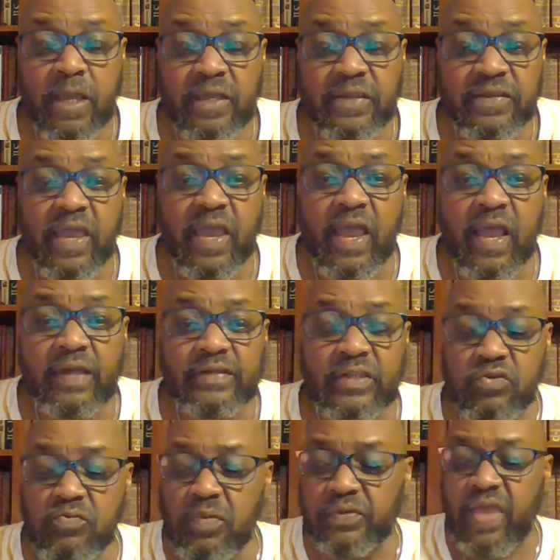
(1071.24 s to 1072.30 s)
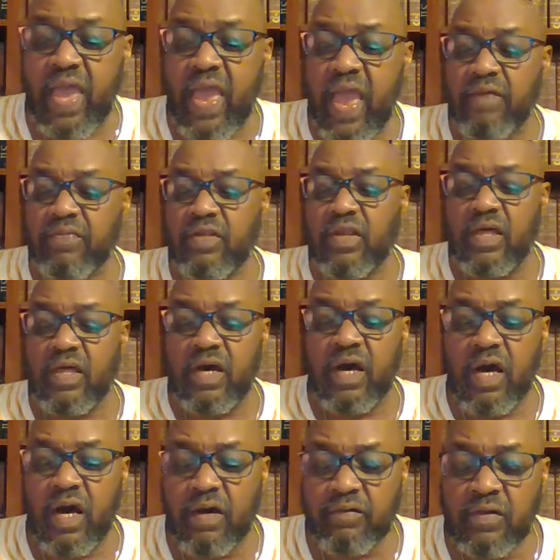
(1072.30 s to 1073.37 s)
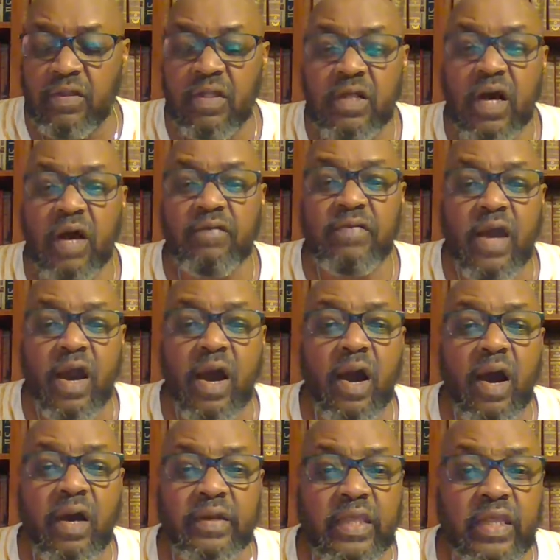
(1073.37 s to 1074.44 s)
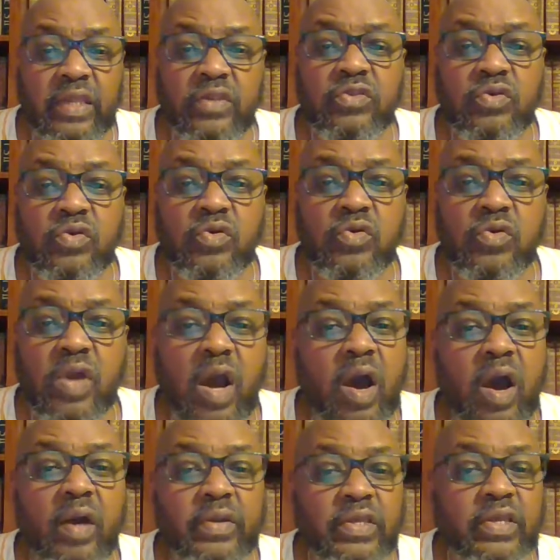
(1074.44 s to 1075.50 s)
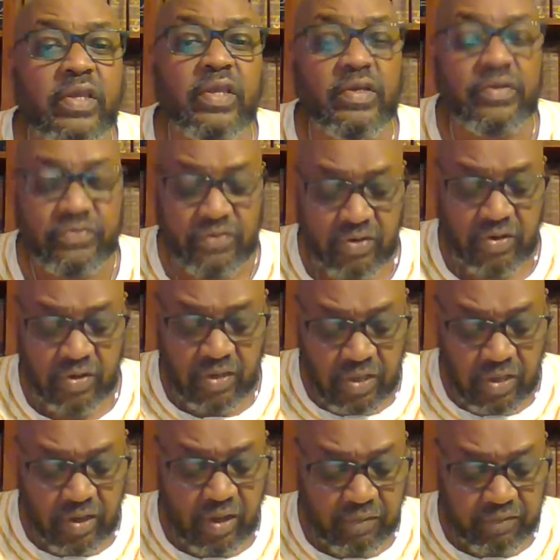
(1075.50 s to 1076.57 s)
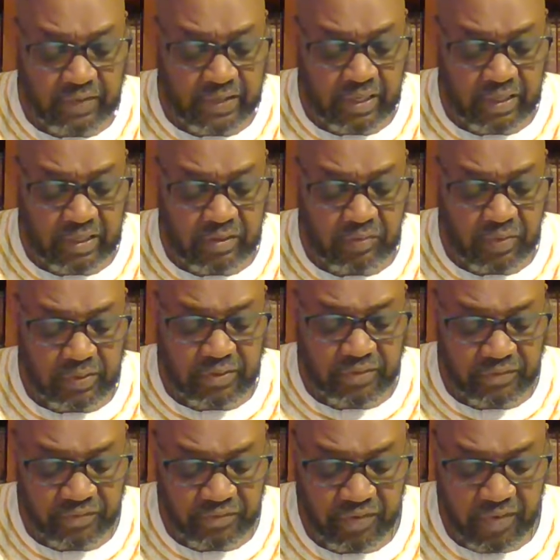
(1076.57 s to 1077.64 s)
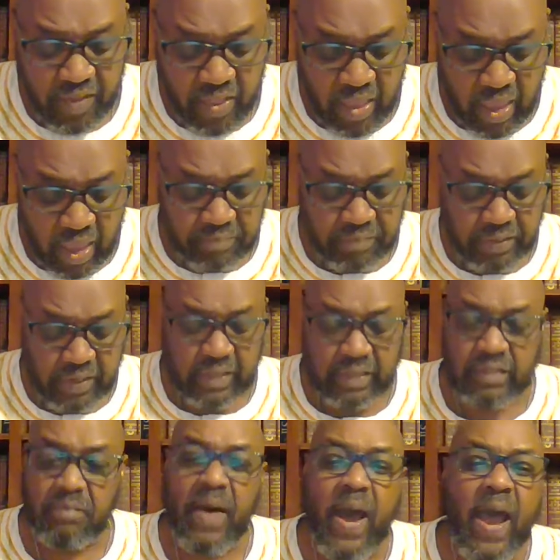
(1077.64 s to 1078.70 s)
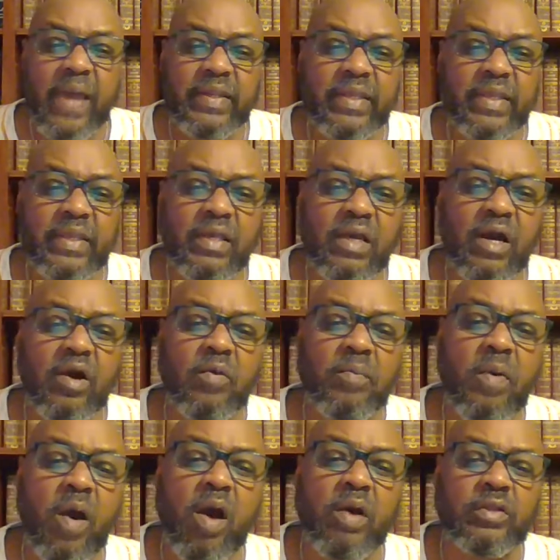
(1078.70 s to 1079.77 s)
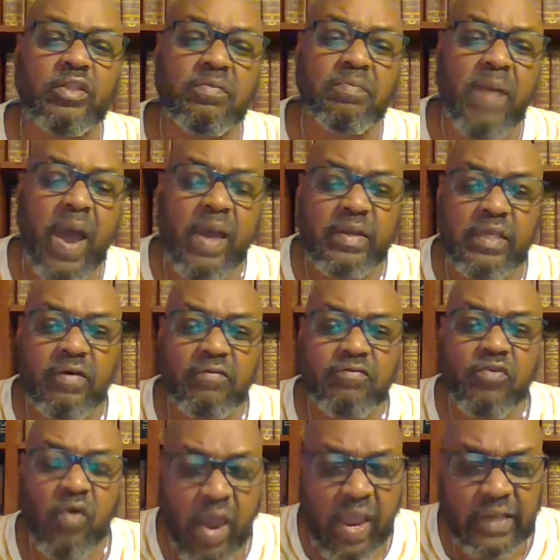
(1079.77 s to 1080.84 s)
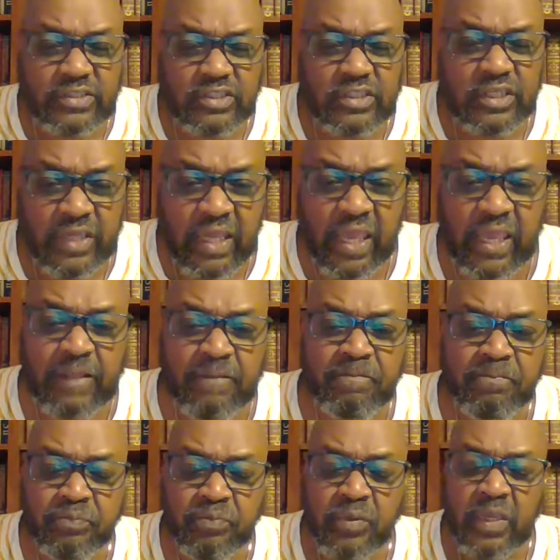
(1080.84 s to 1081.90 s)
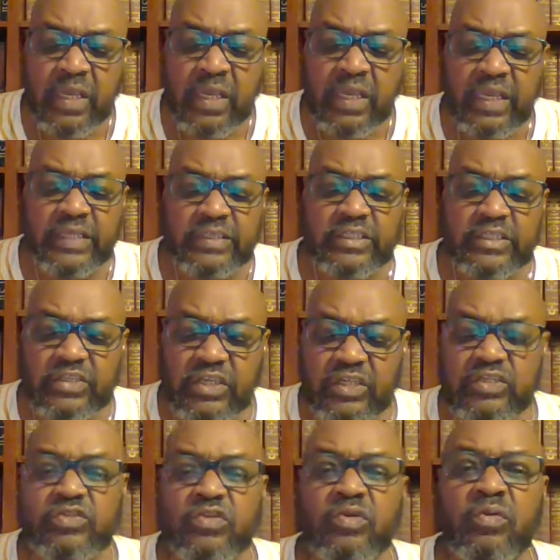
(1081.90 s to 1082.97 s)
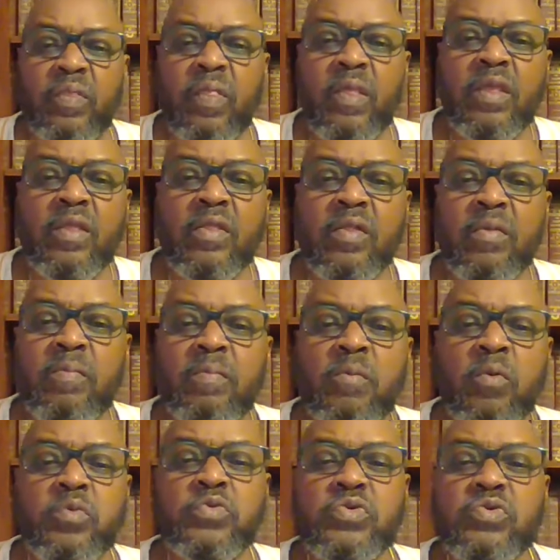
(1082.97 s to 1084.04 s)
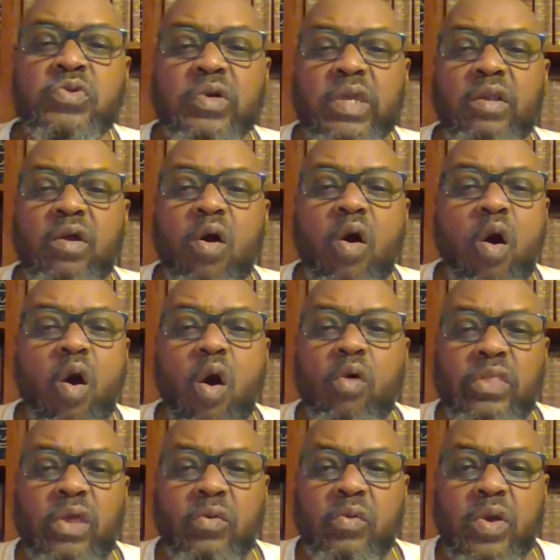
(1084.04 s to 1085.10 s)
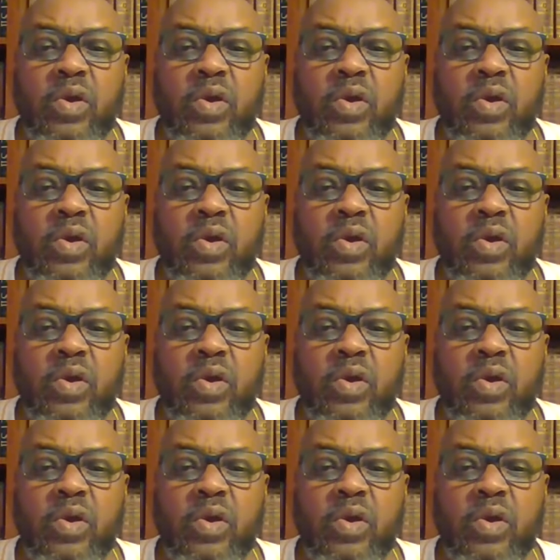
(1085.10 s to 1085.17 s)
Yes, and you must have the love of God in you. God is love. Can I get a witness? And being the body or part of the body of Christ today is essential when you look at all that we're